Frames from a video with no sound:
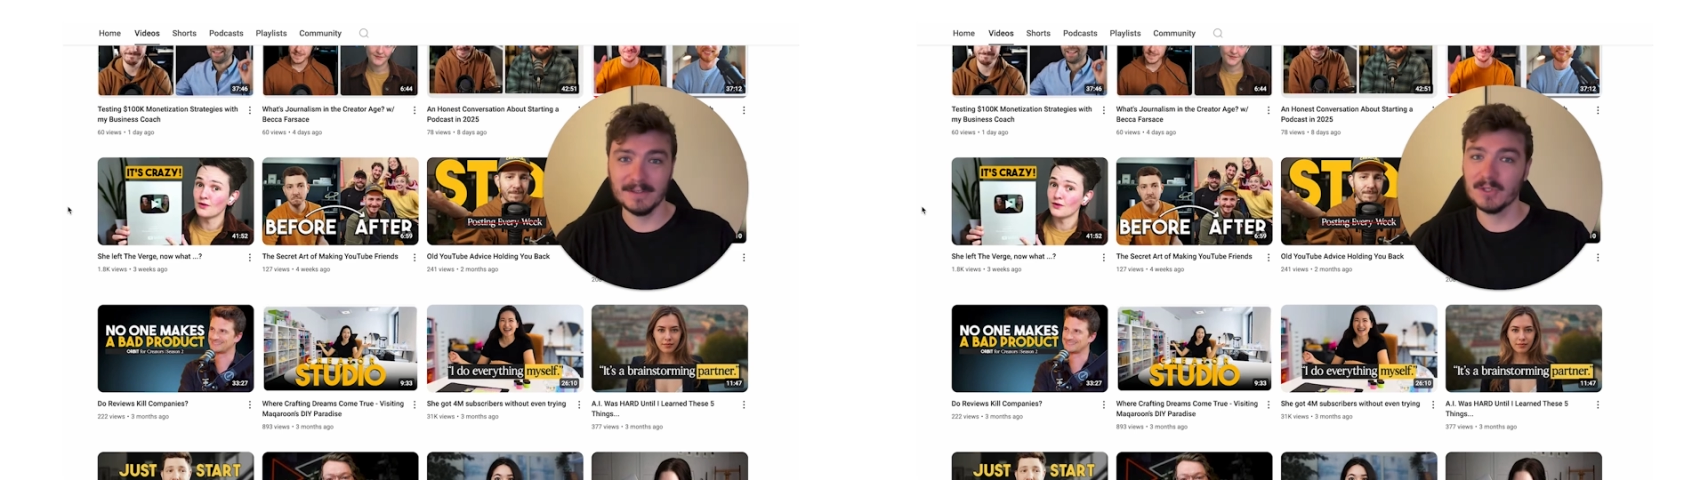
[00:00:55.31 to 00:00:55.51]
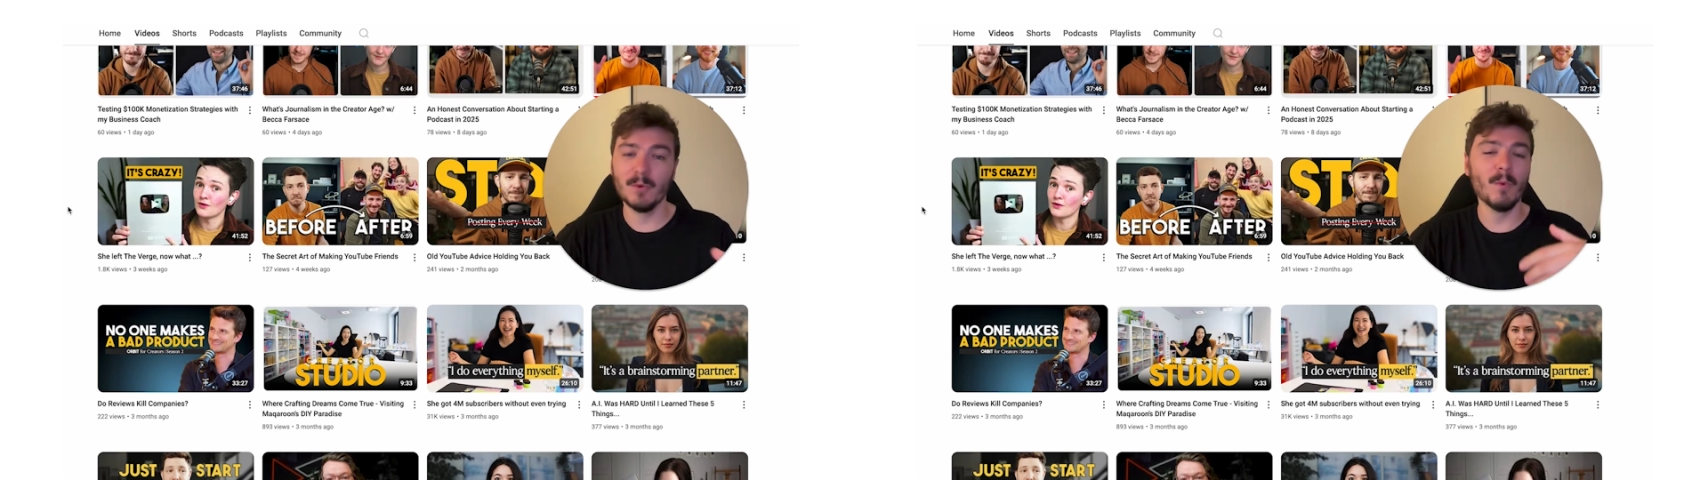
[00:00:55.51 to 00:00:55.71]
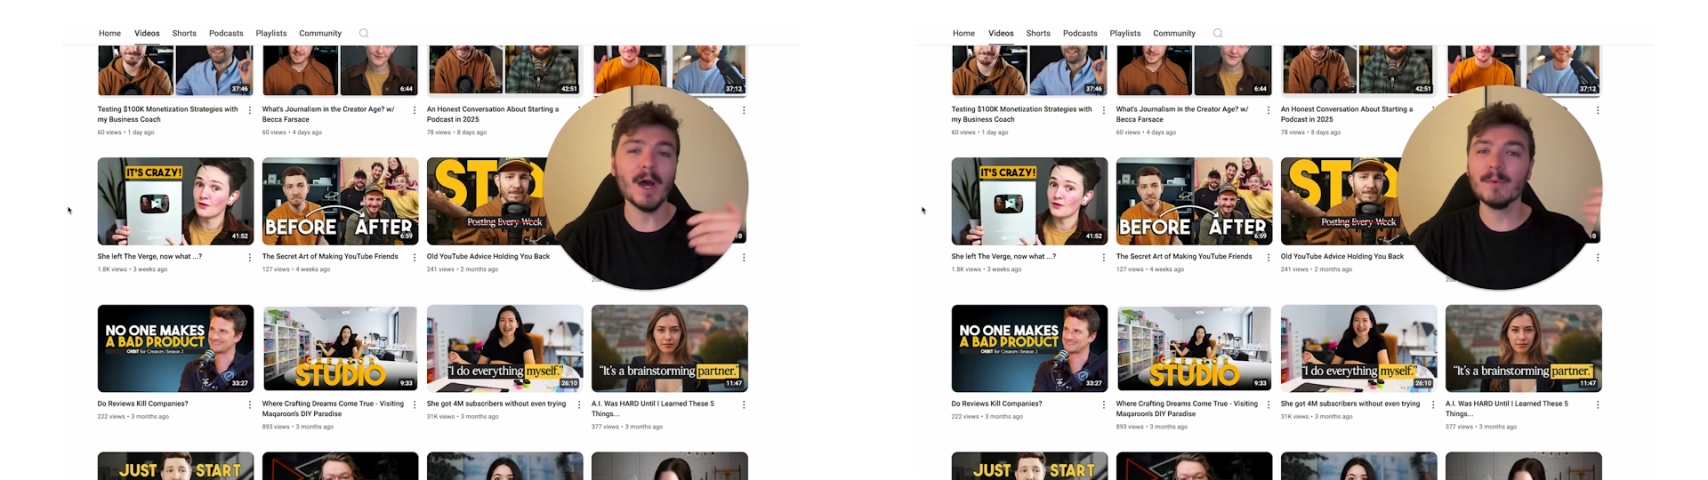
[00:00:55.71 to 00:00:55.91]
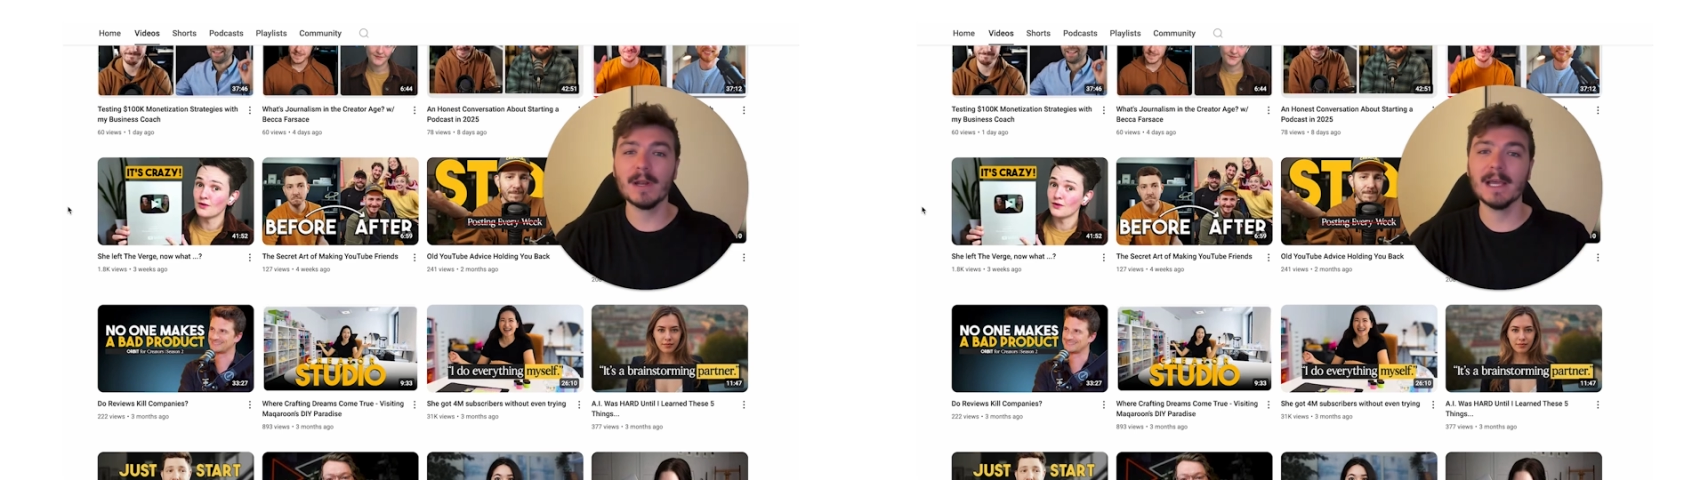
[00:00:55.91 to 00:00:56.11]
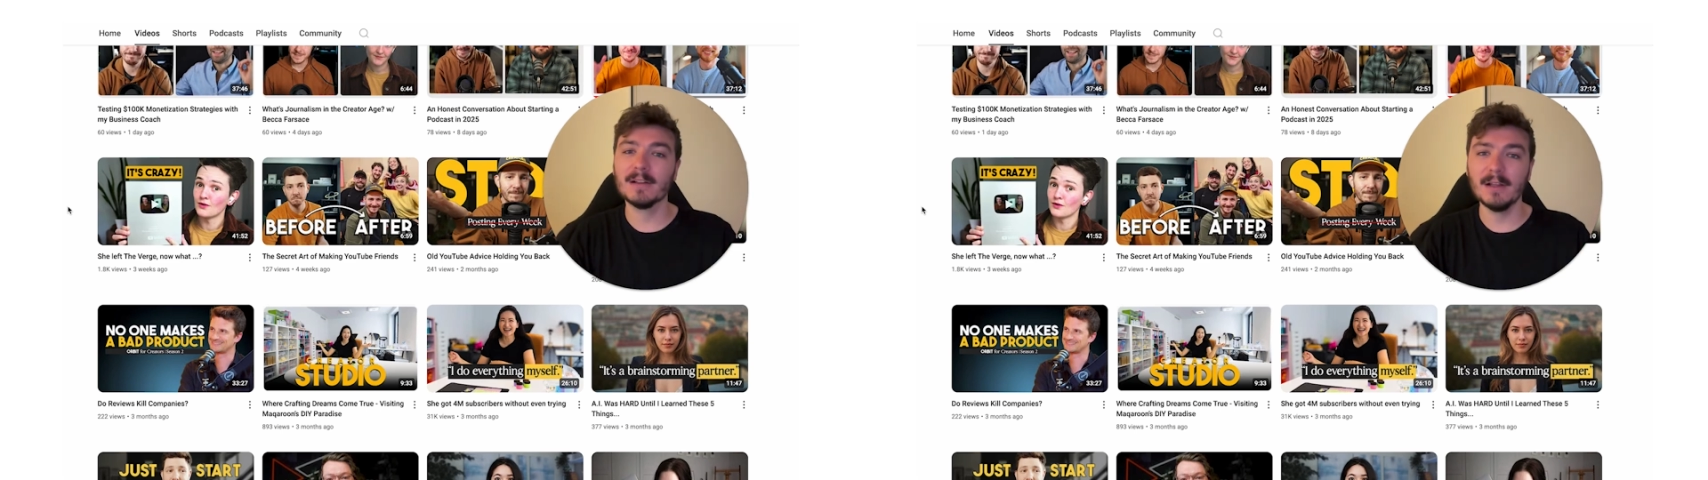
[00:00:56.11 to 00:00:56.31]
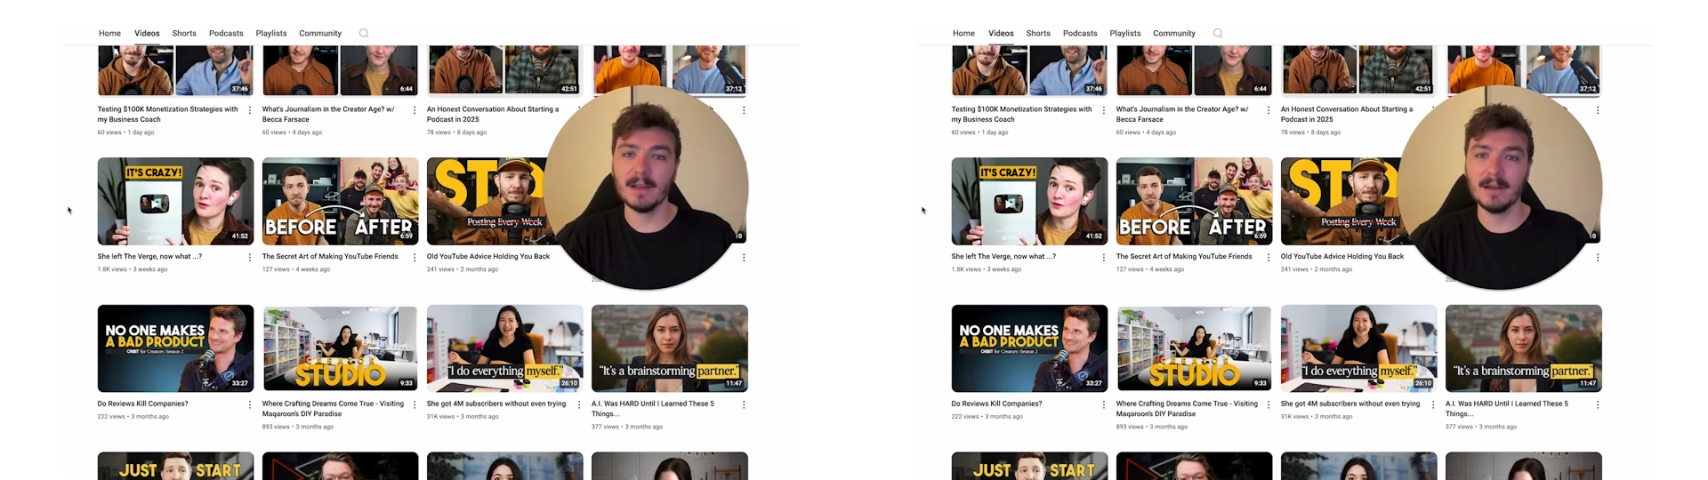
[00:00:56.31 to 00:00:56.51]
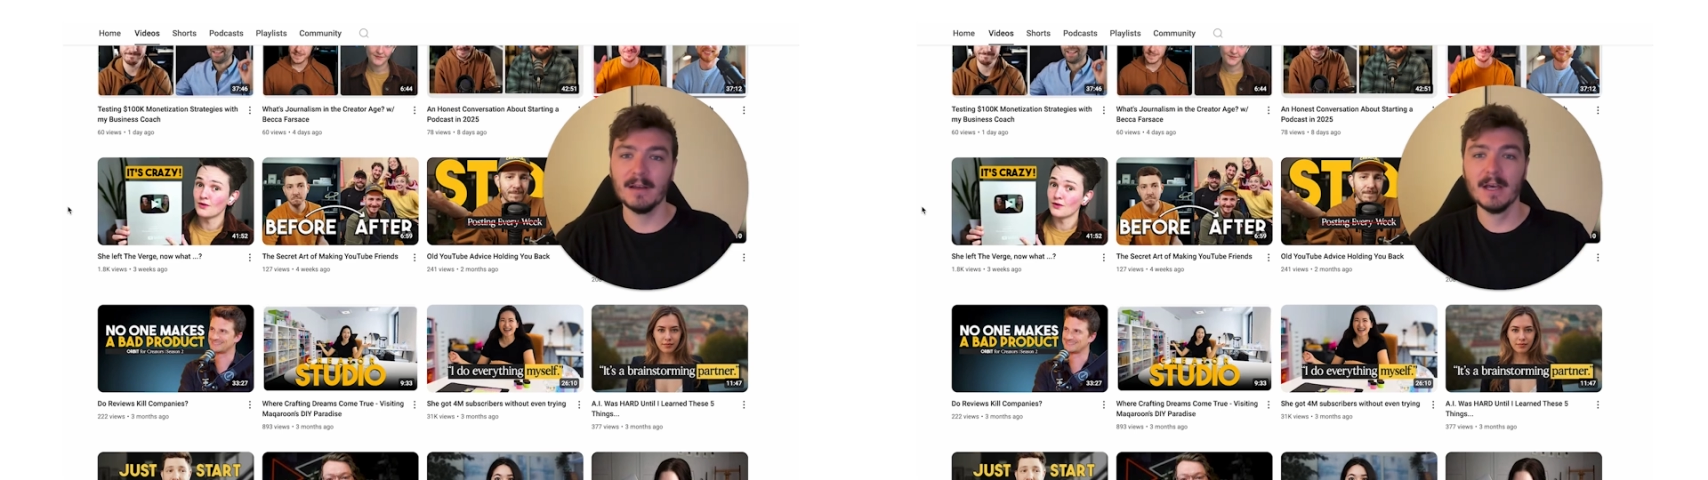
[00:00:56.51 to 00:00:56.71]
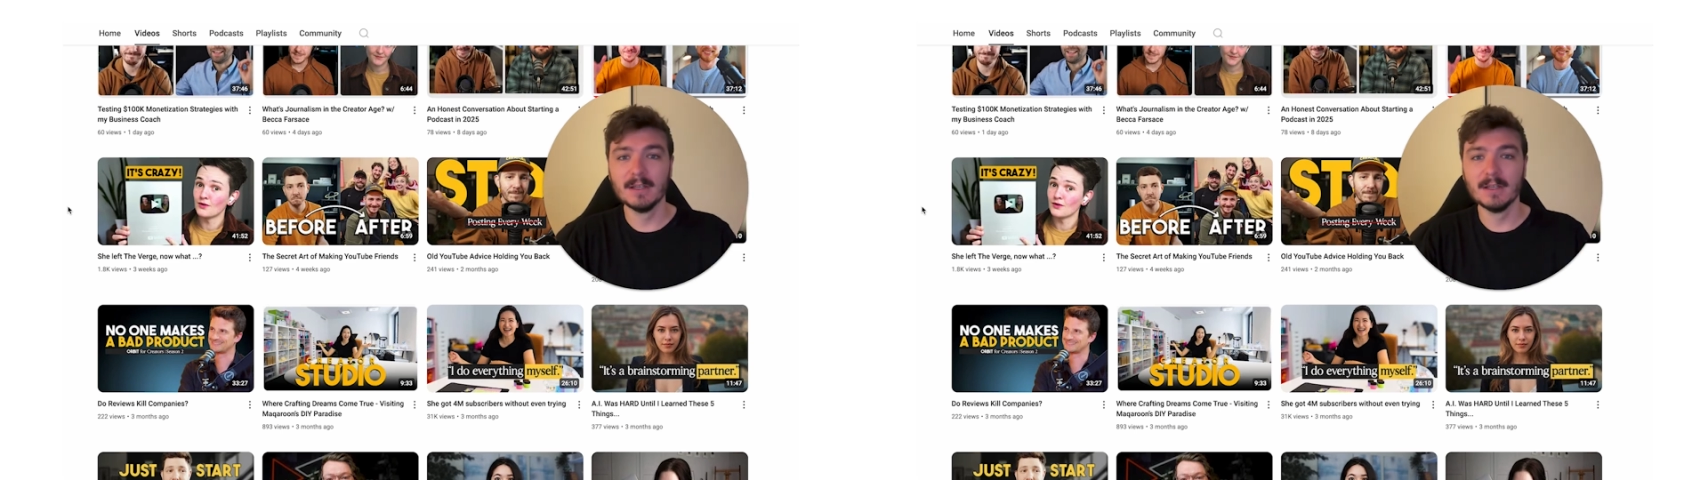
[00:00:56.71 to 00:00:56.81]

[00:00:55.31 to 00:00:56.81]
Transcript: so why would I click it?